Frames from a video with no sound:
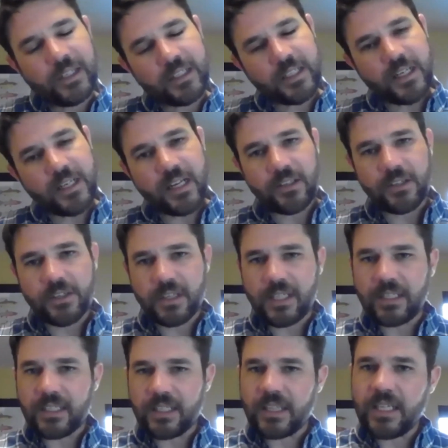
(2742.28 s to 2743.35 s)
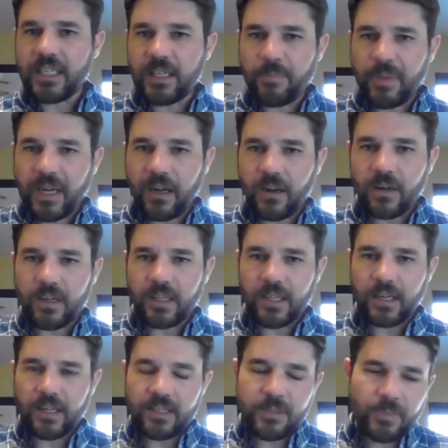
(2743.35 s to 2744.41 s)
that's another thing to think about,
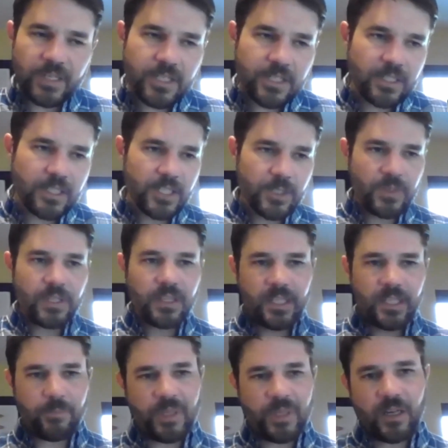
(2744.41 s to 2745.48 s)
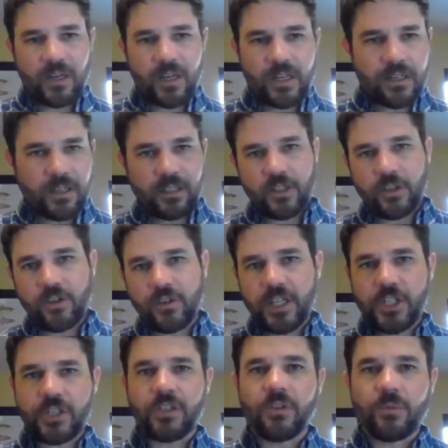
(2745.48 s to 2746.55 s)
and especially as we think beyond our
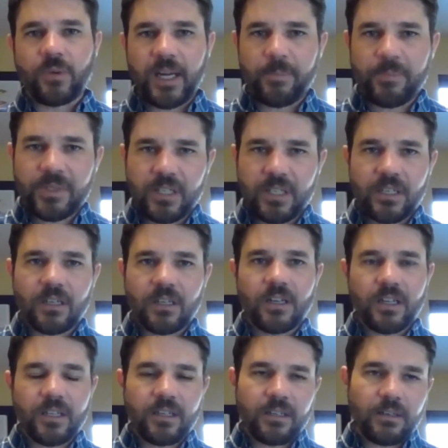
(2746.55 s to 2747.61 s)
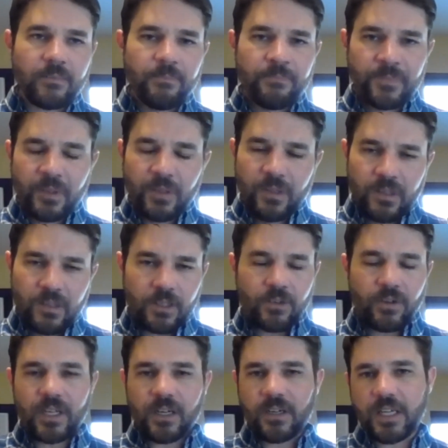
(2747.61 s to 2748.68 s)
congressional reps here in the
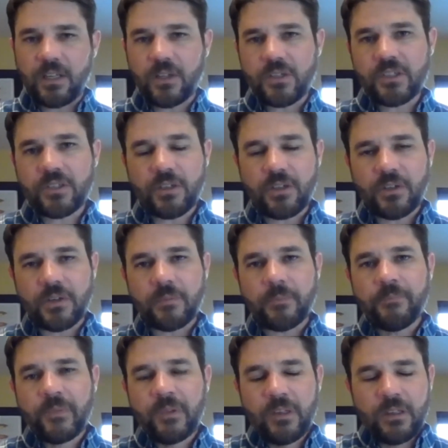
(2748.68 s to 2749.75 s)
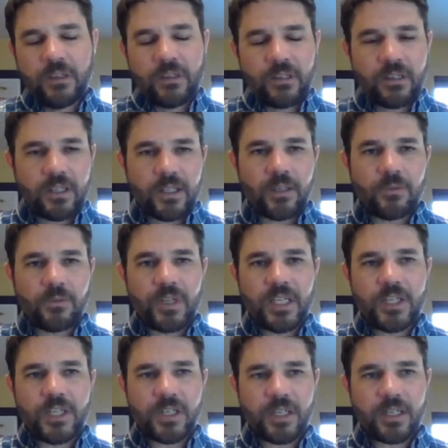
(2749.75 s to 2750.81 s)
greater Yellowstone uh,
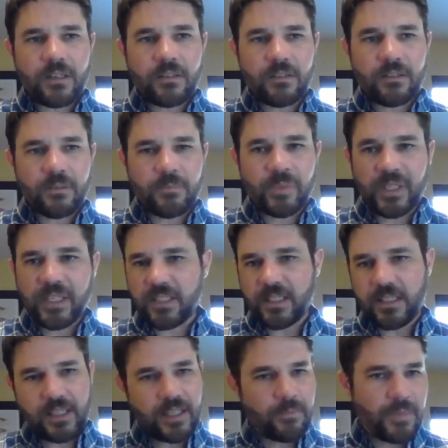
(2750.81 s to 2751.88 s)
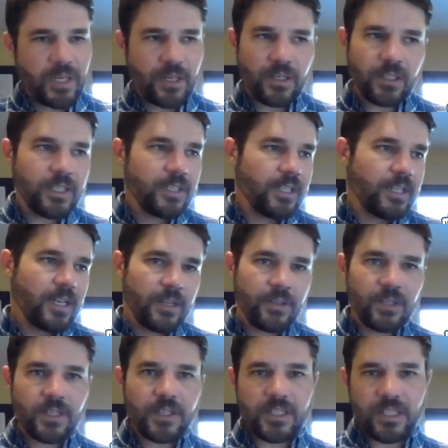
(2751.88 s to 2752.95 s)
region and places like Maryland and
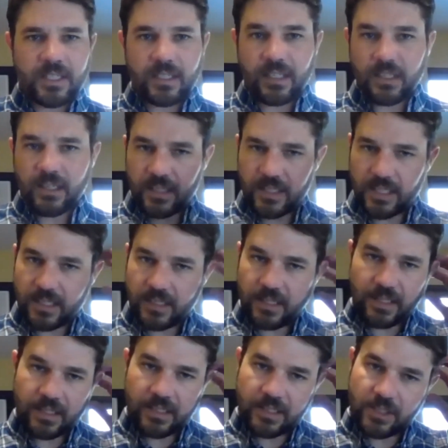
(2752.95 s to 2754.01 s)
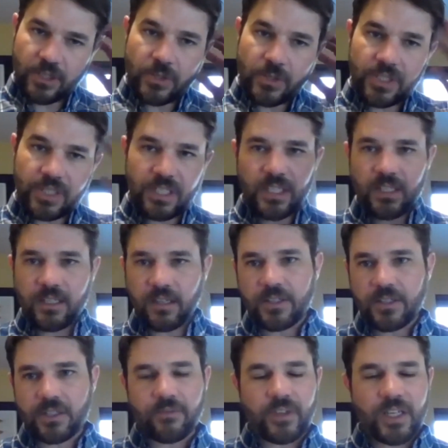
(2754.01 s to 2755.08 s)
others, as, as, as you see
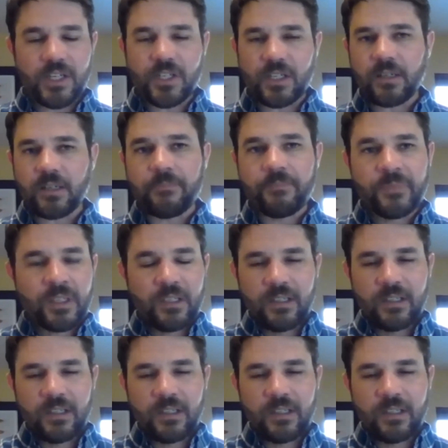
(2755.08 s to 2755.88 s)
conservation